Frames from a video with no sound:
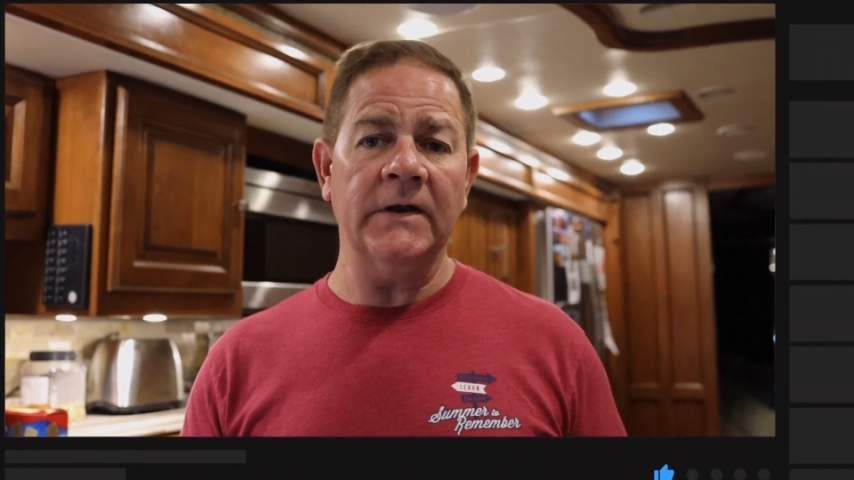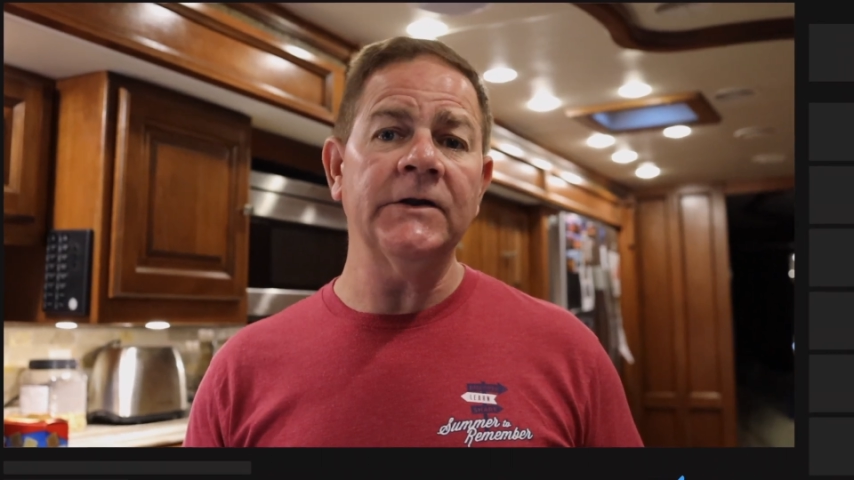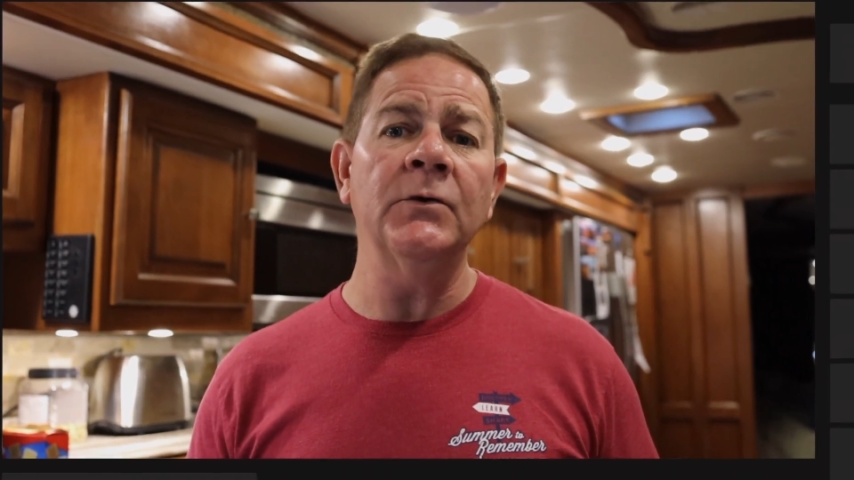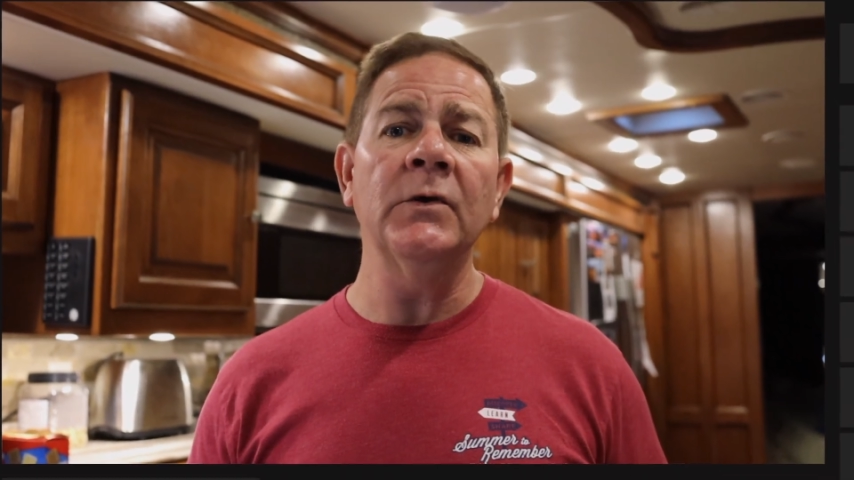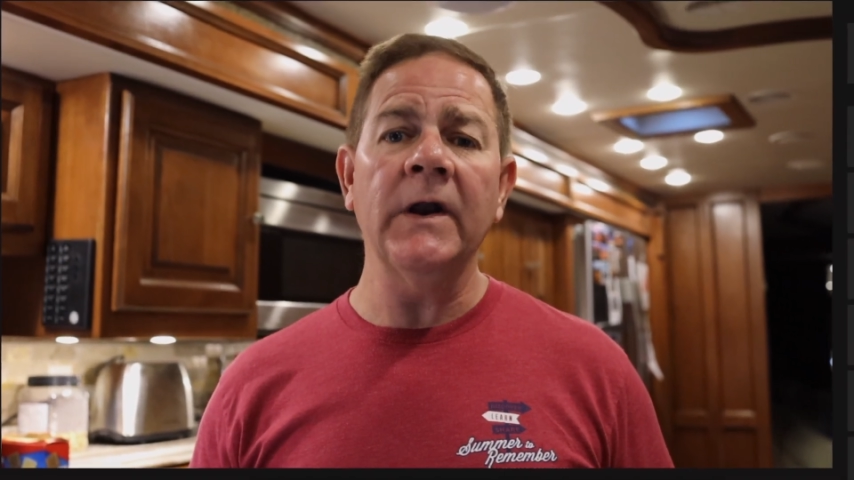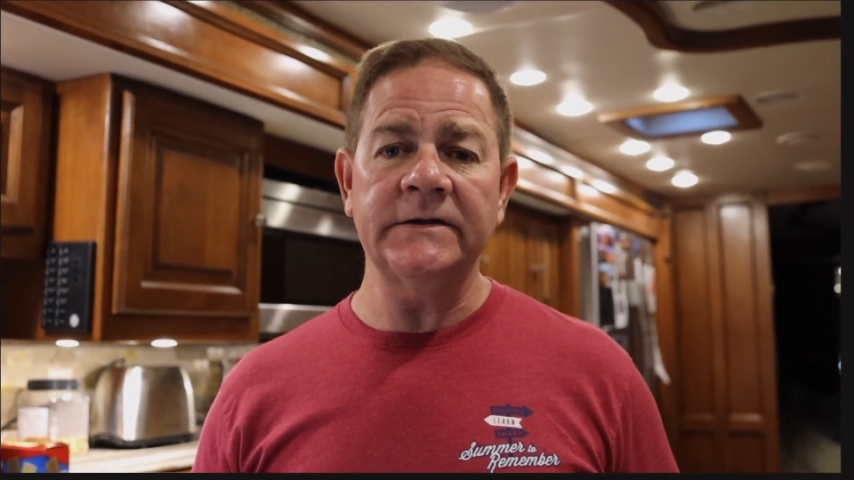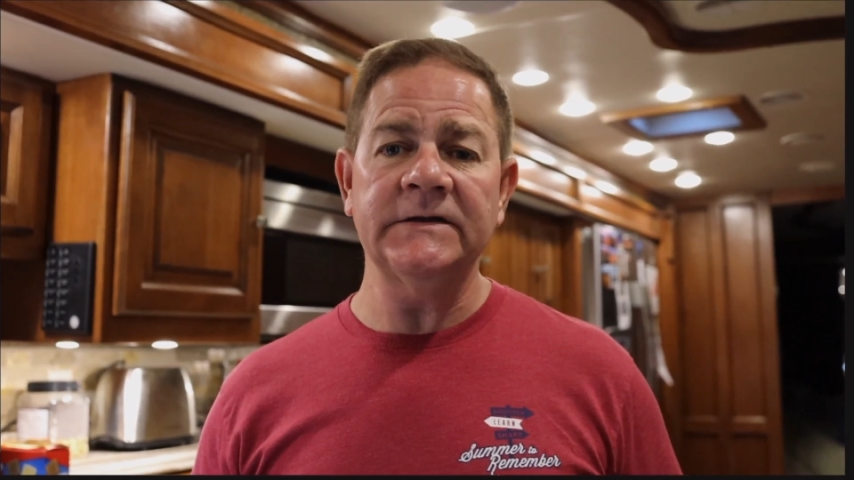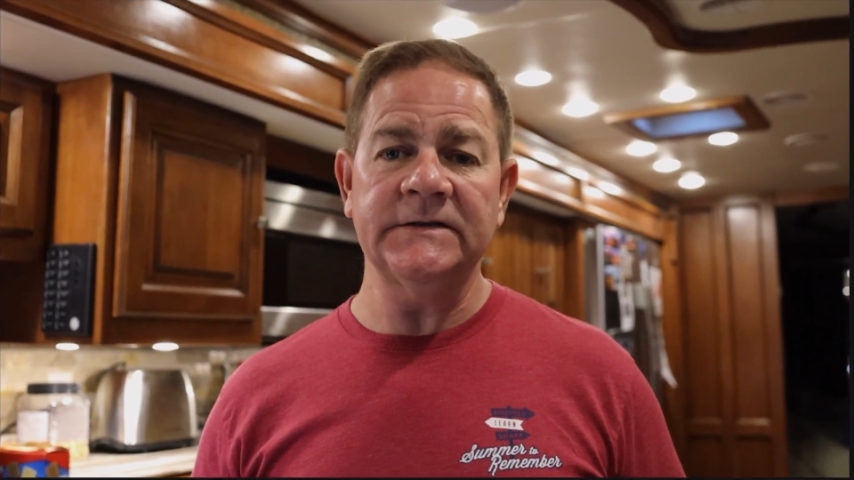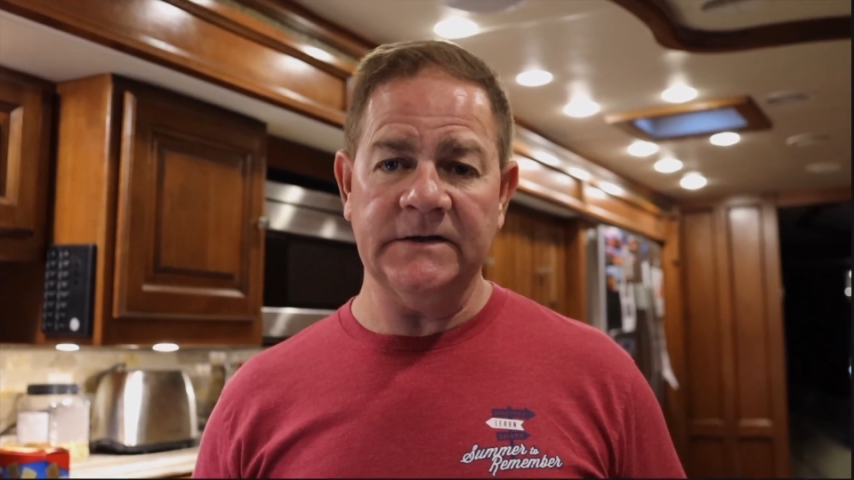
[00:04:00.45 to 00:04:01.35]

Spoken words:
that you like to